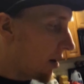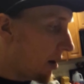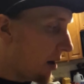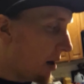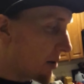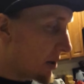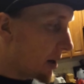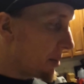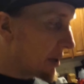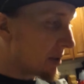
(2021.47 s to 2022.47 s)
I try to
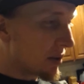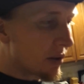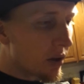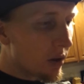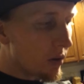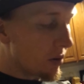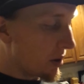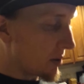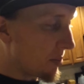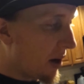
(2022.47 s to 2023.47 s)
be as thorough
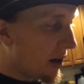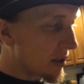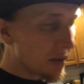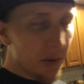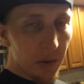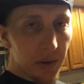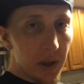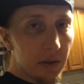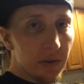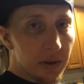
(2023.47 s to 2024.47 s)
as possible with
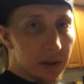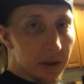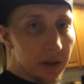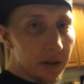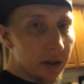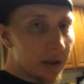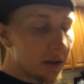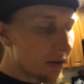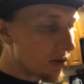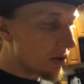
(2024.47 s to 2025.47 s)
everything
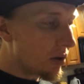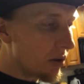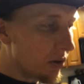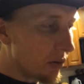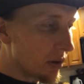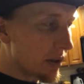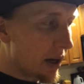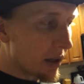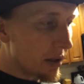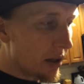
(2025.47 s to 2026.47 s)
and show you
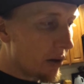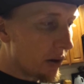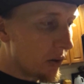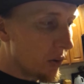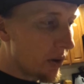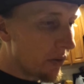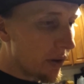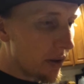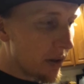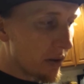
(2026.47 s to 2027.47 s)
exactly how I do
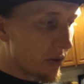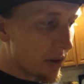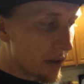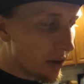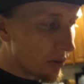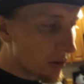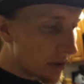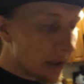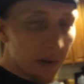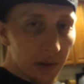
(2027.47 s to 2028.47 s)
everything. There is no
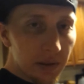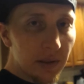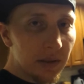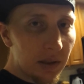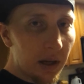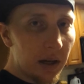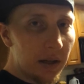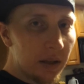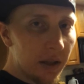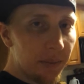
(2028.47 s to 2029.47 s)
secret
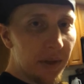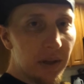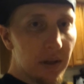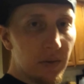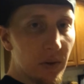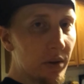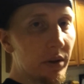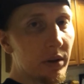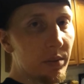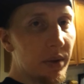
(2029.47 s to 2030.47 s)
society. Let me give you a
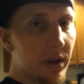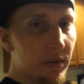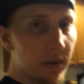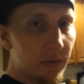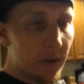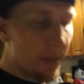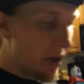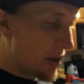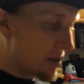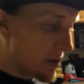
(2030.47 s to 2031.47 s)
little bit of
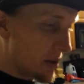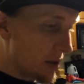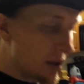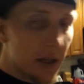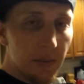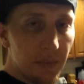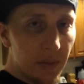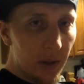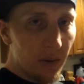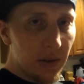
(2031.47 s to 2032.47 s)
information and keep,
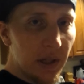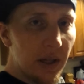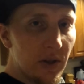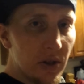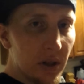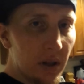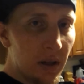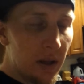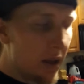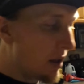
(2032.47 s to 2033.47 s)
tease you.
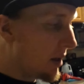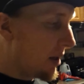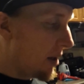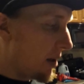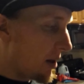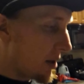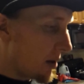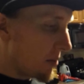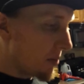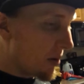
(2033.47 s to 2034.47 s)
And
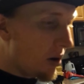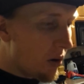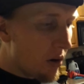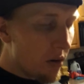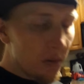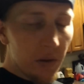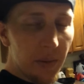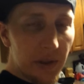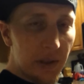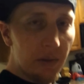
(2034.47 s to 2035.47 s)
then, oh, let
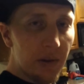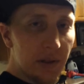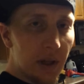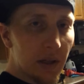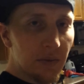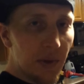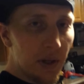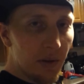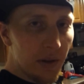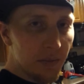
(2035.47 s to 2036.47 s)
me see what his next
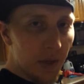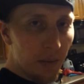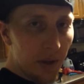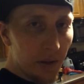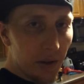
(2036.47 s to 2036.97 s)
video is. Maybe he'll